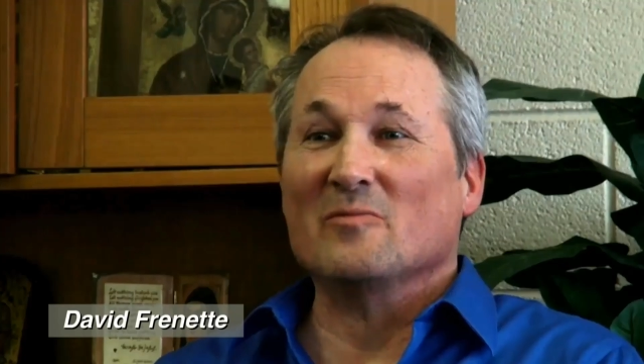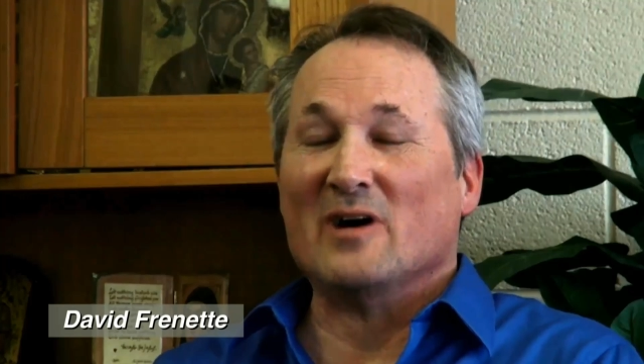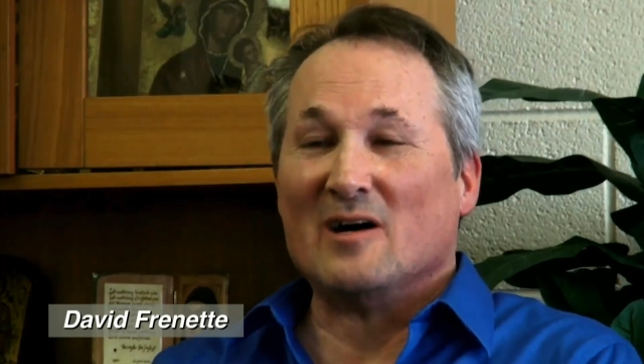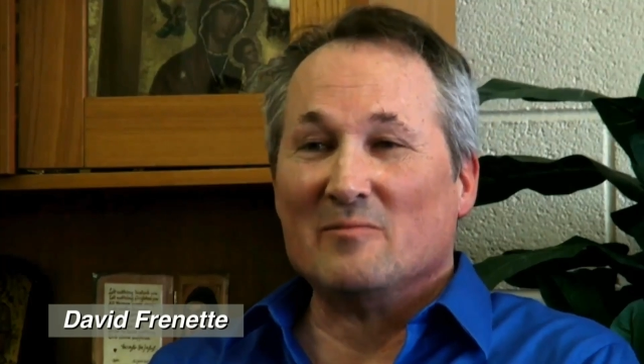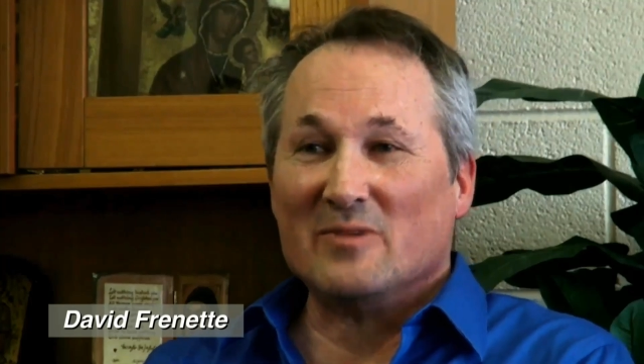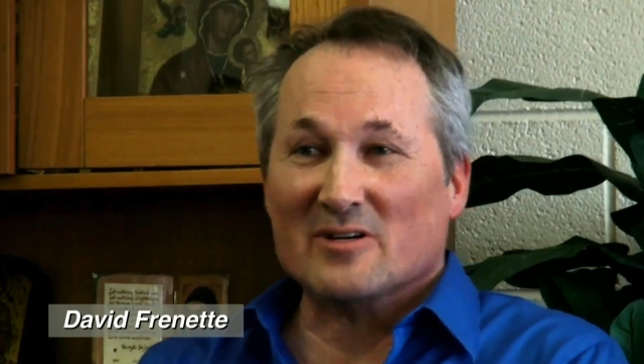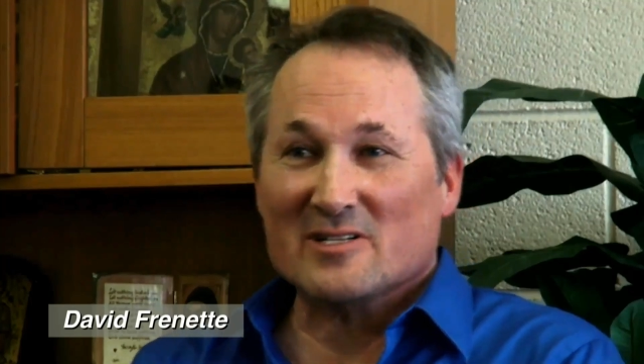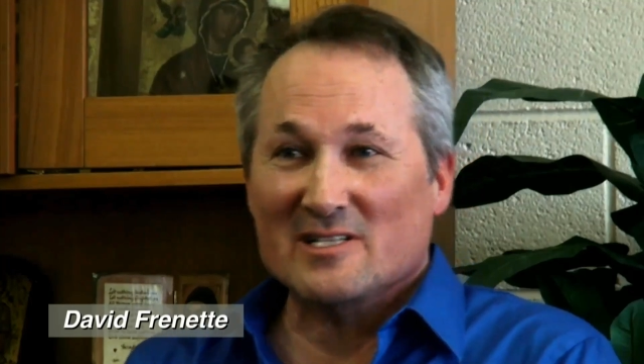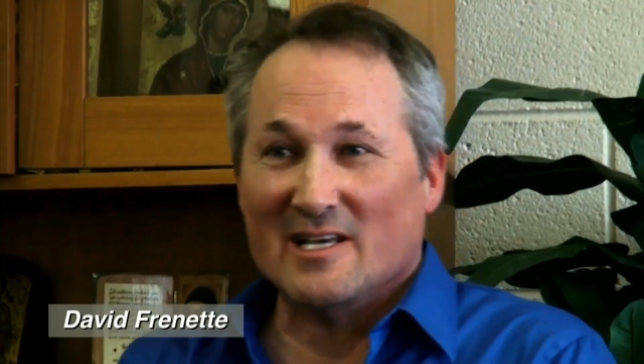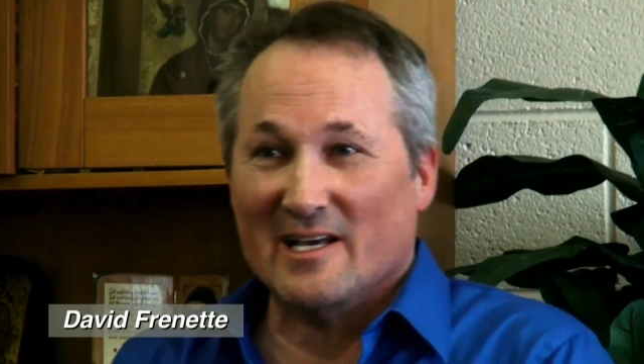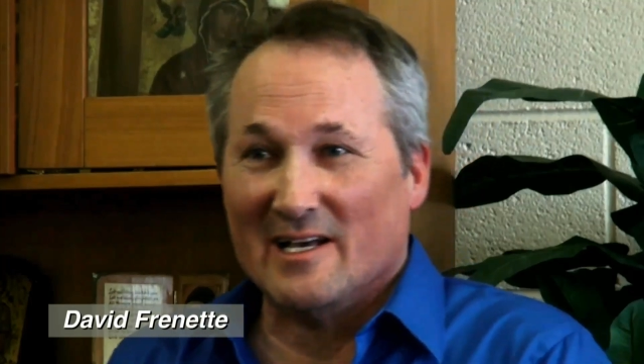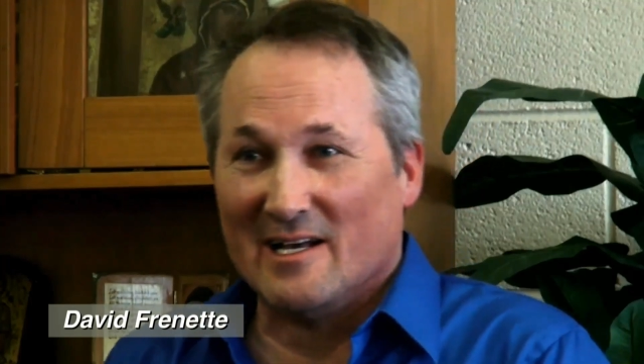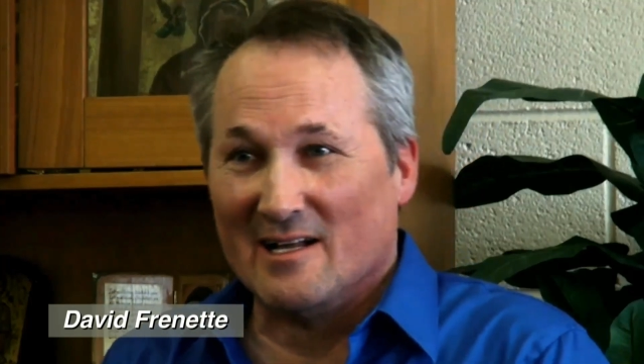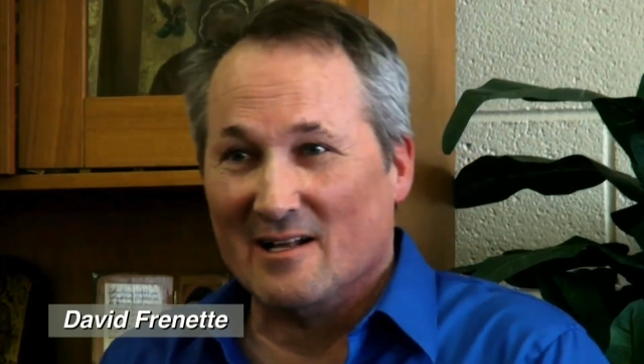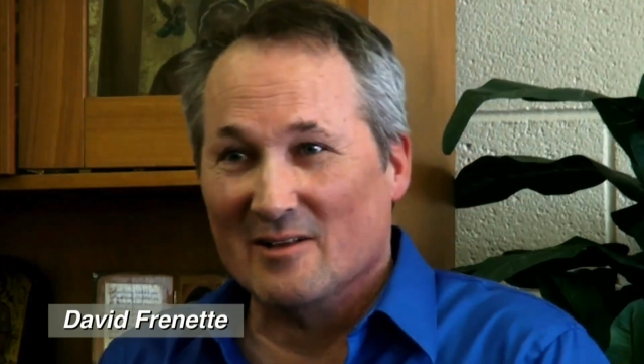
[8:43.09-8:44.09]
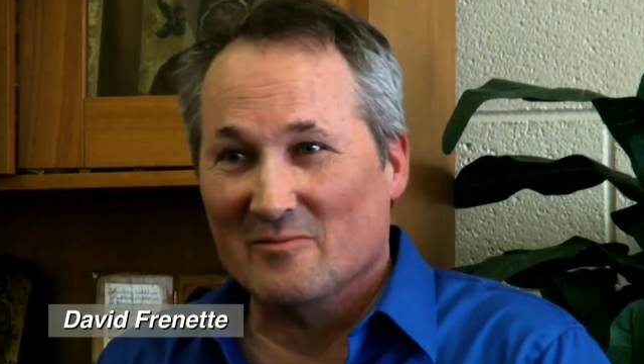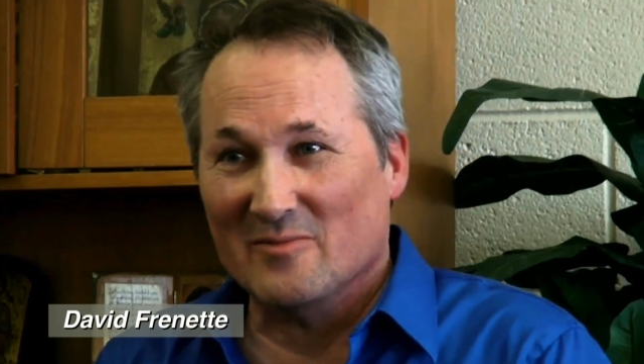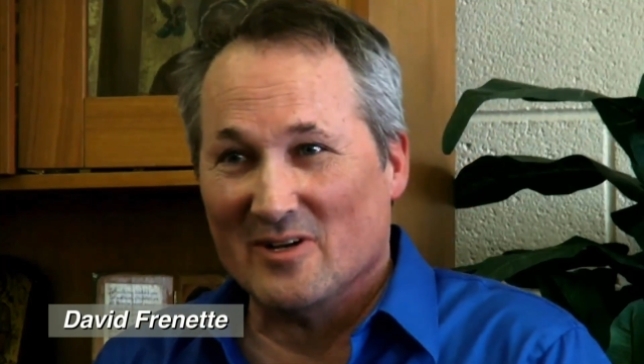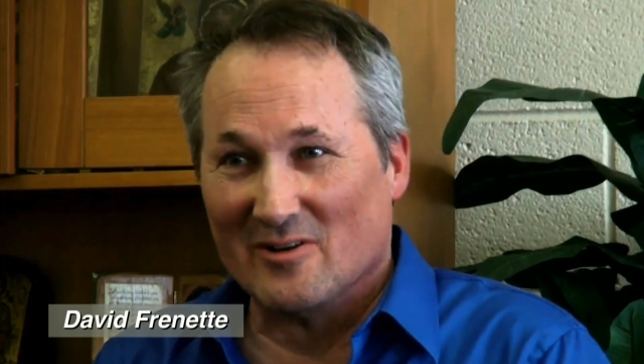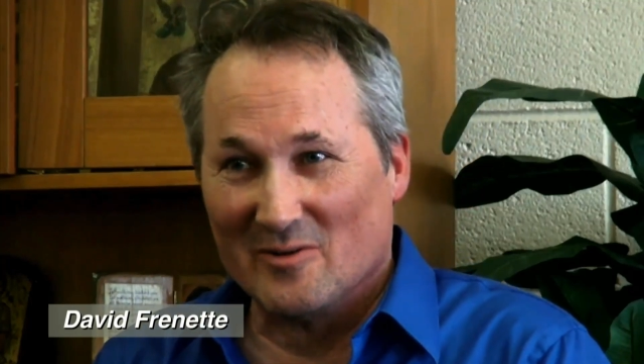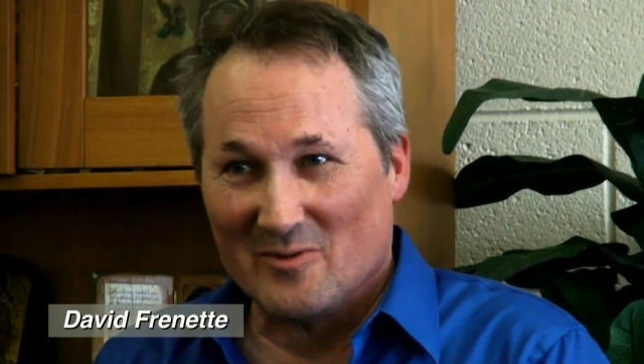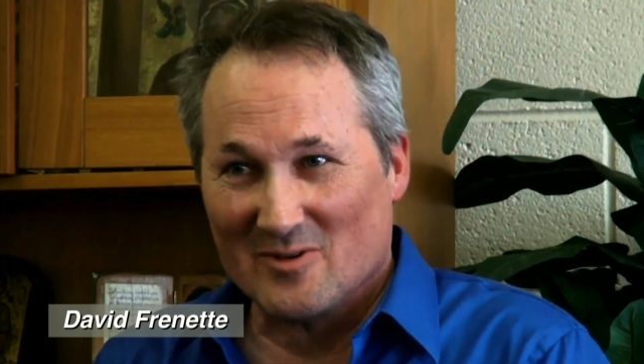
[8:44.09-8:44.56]
Bob Bartel,
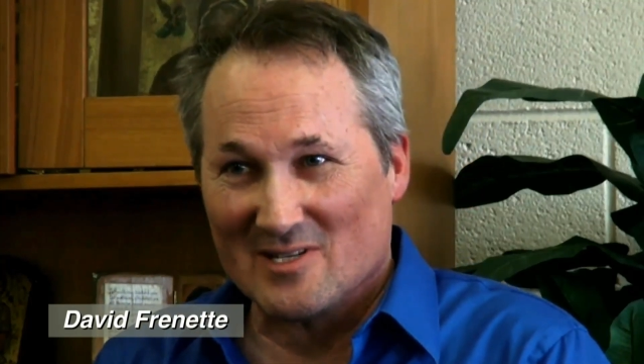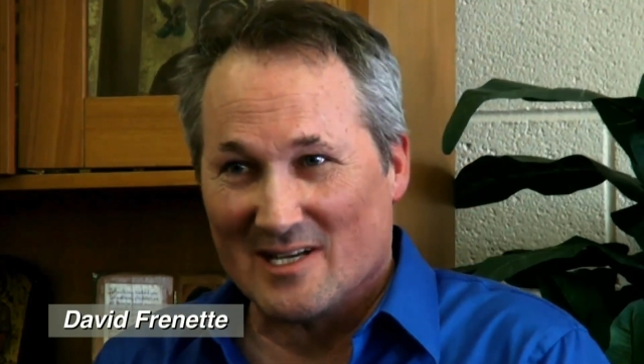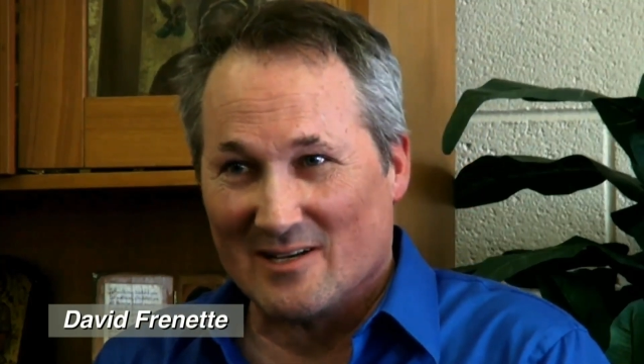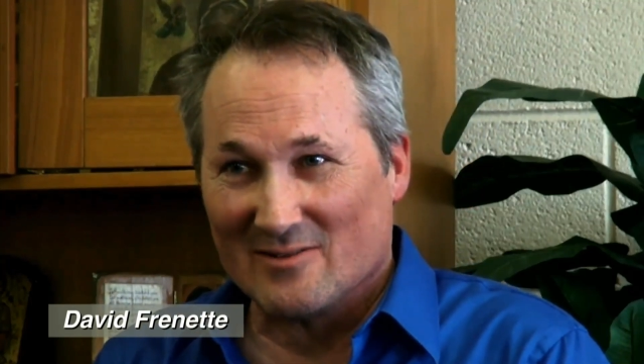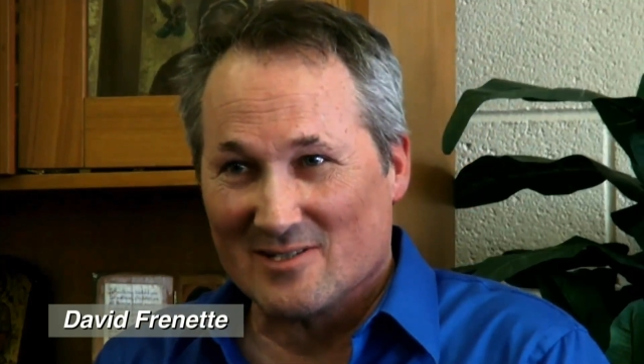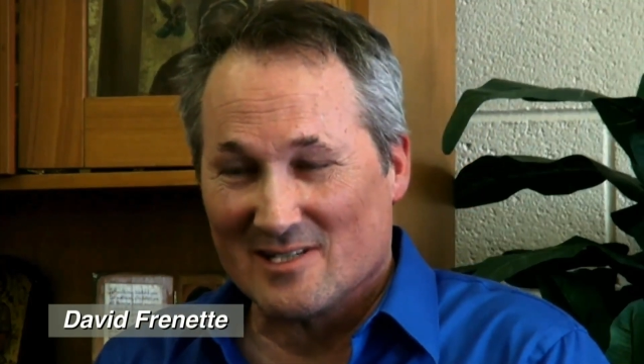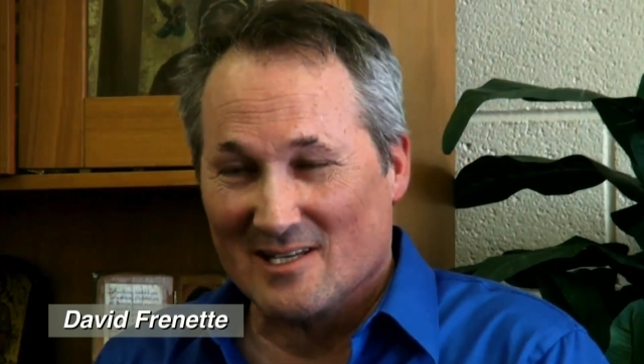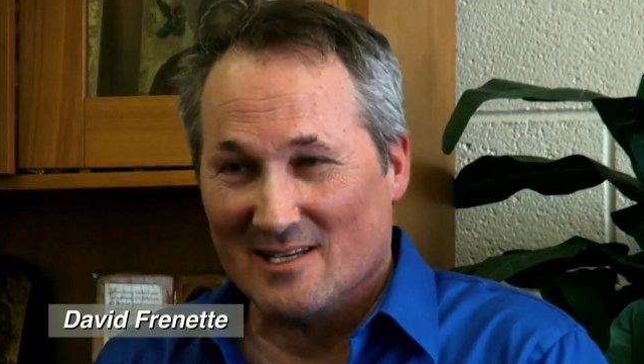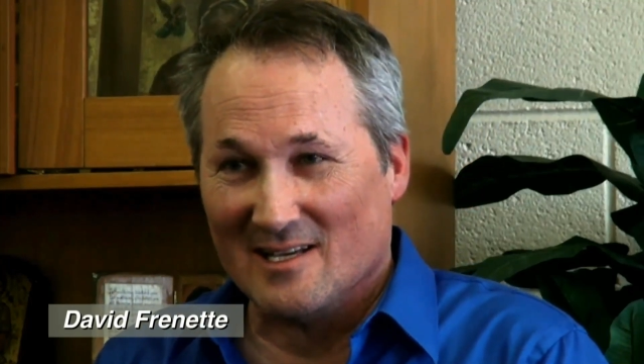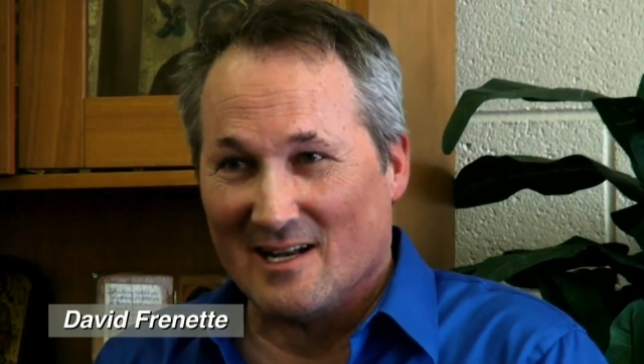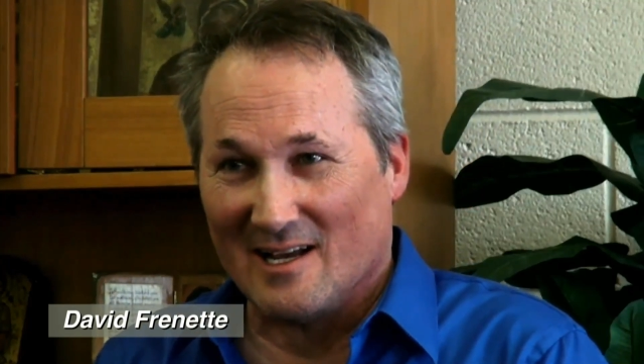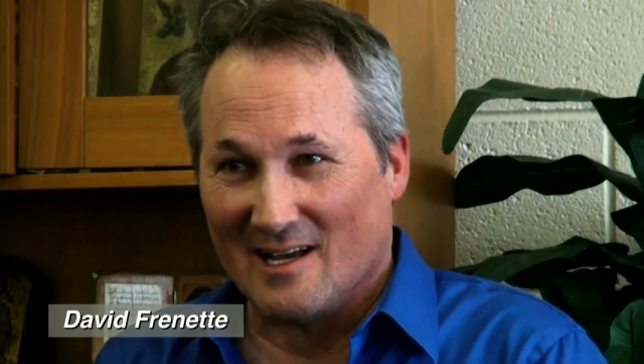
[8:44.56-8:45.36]
Mary Marzowski, and